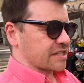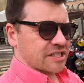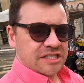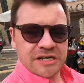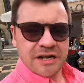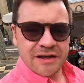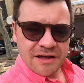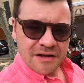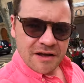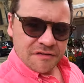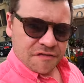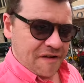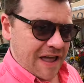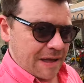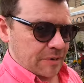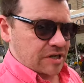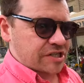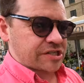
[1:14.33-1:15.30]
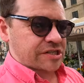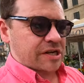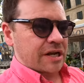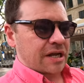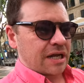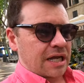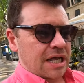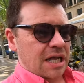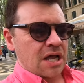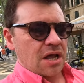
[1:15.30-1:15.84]
It's famous
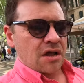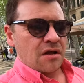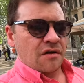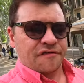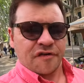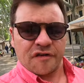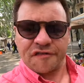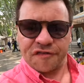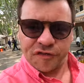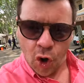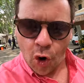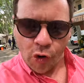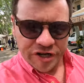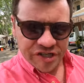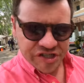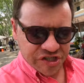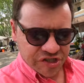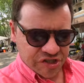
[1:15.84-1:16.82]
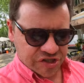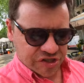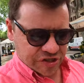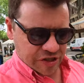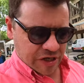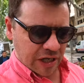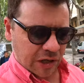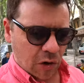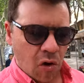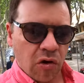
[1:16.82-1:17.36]
for florists
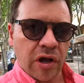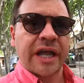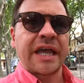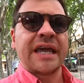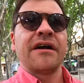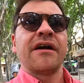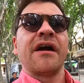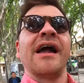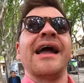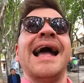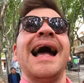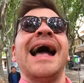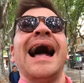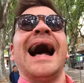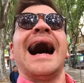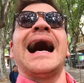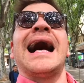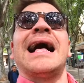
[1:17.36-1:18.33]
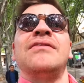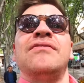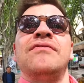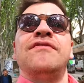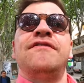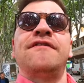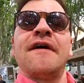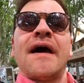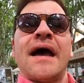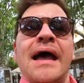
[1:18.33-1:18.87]
along here and
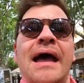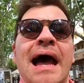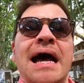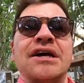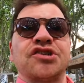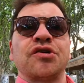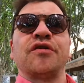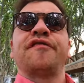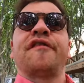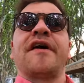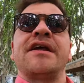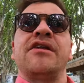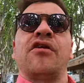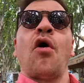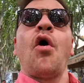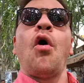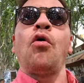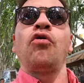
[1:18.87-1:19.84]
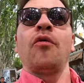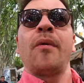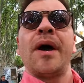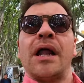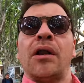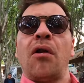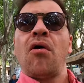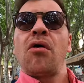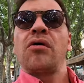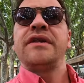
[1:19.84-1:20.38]
uh, as you'll find all the way
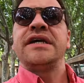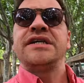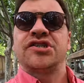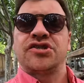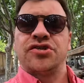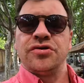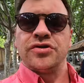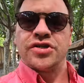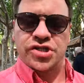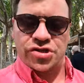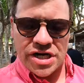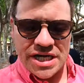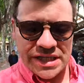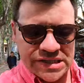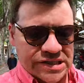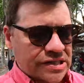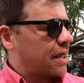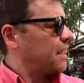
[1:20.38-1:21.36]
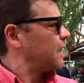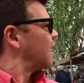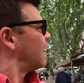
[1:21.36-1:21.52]
along these two streets